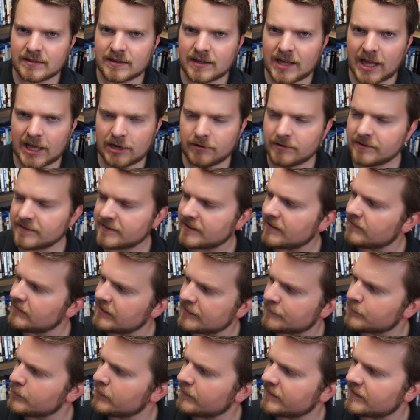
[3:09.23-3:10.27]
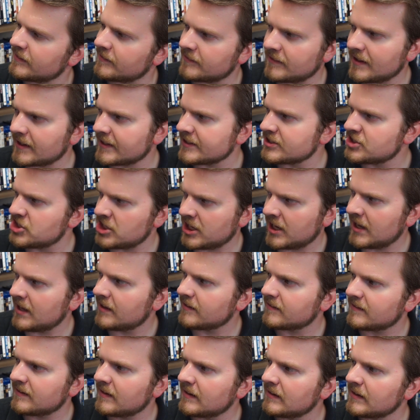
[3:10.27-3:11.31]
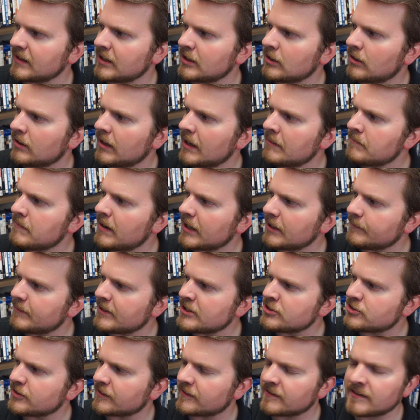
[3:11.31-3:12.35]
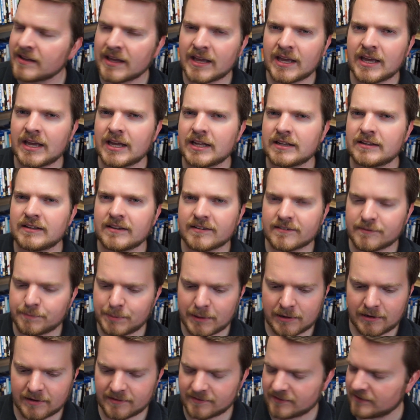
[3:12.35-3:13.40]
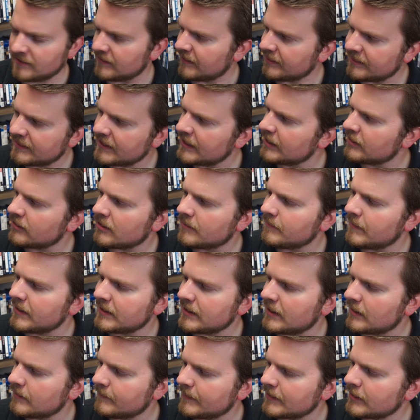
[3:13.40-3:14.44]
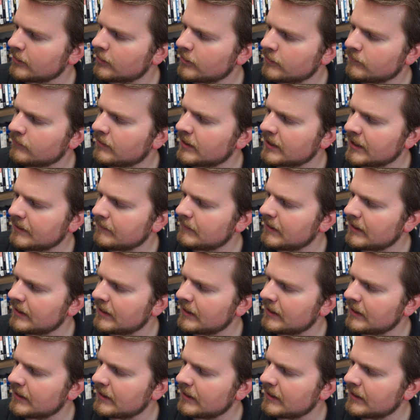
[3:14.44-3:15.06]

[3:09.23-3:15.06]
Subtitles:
I always give these movies a second chance, and, it might have been just the experience in the theater. It might not have been a good one.